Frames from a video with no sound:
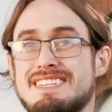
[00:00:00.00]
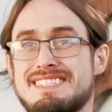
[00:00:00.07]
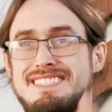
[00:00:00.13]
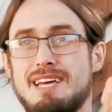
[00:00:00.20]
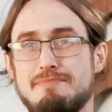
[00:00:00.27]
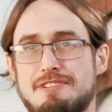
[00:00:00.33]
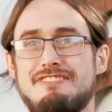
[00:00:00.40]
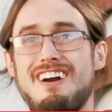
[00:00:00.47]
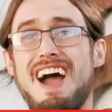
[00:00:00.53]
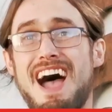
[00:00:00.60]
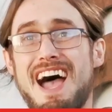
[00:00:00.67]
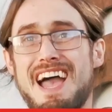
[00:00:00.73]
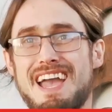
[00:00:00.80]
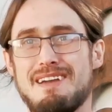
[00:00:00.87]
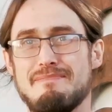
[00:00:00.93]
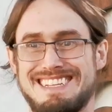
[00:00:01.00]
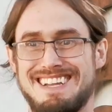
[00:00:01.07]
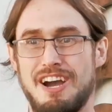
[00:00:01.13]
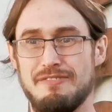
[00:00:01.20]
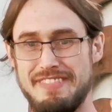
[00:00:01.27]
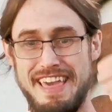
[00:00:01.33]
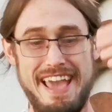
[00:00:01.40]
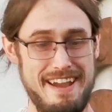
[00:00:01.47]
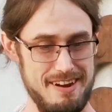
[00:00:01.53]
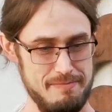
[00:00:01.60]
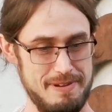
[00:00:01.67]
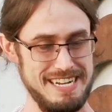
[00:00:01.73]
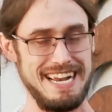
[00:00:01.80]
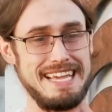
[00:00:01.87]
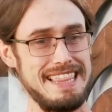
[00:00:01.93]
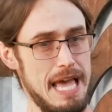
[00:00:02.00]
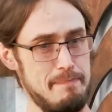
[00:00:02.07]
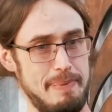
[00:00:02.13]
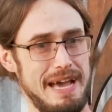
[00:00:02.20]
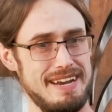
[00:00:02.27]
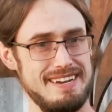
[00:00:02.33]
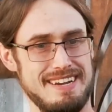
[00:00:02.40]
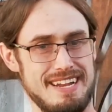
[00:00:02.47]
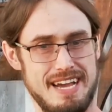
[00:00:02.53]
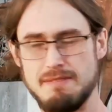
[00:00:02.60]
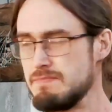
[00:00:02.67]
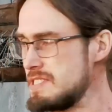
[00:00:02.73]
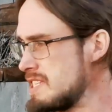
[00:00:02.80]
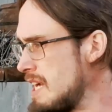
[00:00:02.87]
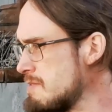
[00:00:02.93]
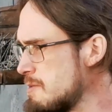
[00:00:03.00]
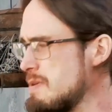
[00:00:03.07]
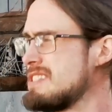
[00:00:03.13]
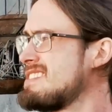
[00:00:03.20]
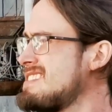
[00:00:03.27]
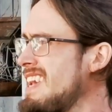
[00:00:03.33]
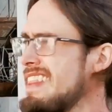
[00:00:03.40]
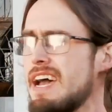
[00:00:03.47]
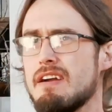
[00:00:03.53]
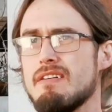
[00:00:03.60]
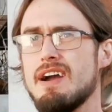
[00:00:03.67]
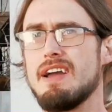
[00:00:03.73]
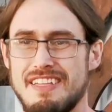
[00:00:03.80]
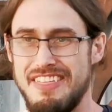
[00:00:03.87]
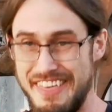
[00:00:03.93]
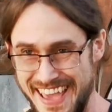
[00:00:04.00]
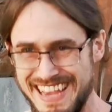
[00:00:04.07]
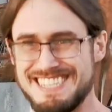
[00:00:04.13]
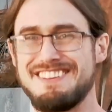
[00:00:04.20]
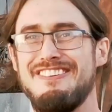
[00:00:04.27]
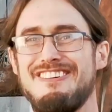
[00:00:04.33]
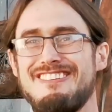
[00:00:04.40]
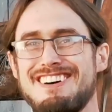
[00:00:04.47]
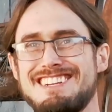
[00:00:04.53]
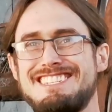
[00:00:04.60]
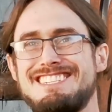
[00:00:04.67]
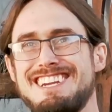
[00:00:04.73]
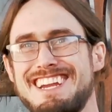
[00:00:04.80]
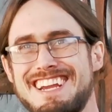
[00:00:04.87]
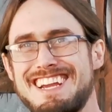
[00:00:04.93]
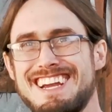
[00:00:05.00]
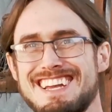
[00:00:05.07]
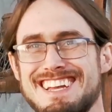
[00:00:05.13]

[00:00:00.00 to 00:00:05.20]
Subscribe over there. Click that button. I'm supposed to say that, right? Thanks for watching.